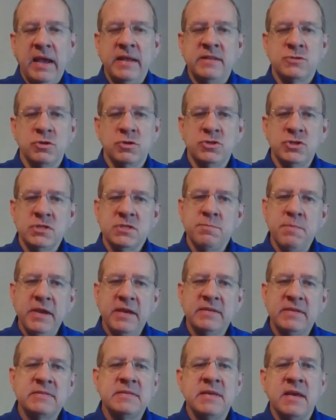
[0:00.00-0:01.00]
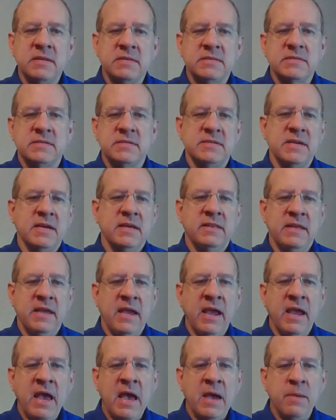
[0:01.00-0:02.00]
And so it just makes sense to take
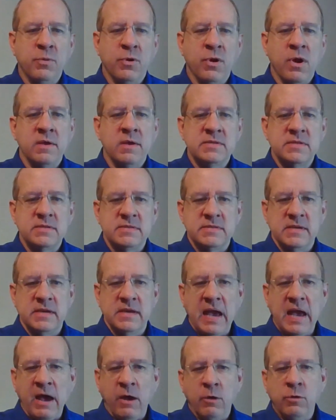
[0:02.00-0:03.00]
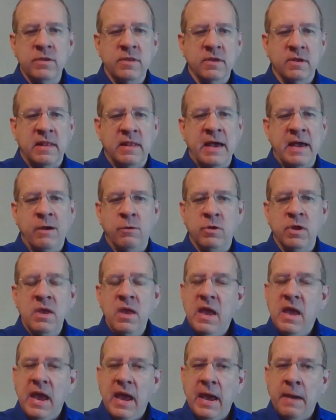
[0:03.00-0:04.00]
the AI processing out of the cloud
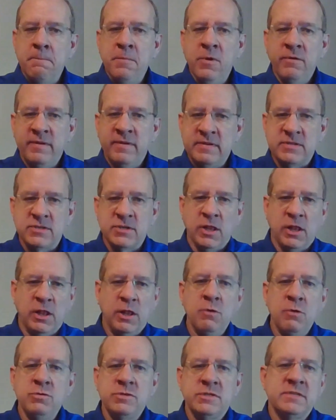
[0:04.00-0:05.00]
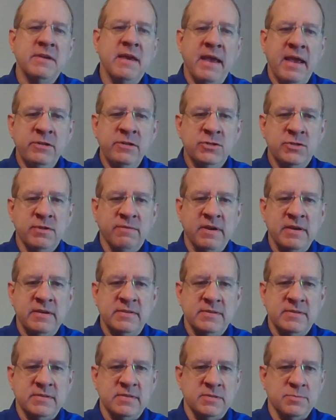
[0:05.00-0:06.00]
and move it as close to edge
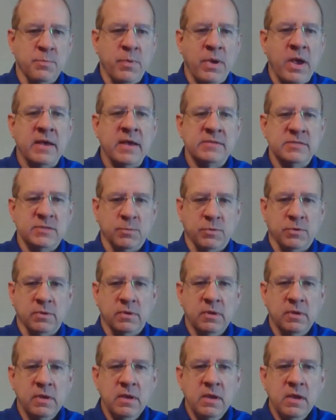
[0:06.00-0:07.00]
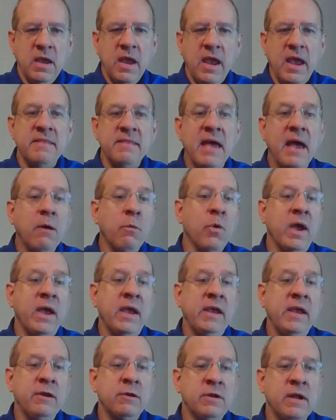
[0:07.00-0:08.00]
devices as possible. And that
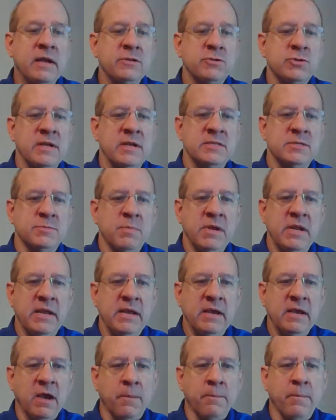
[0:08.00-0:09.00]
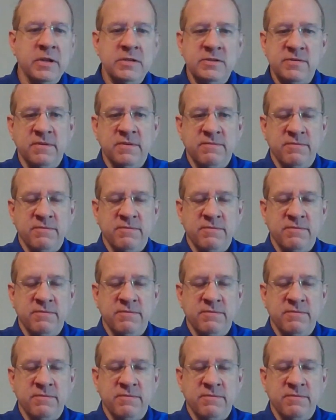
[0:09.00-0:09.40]
way, you're not transmitting a bunch of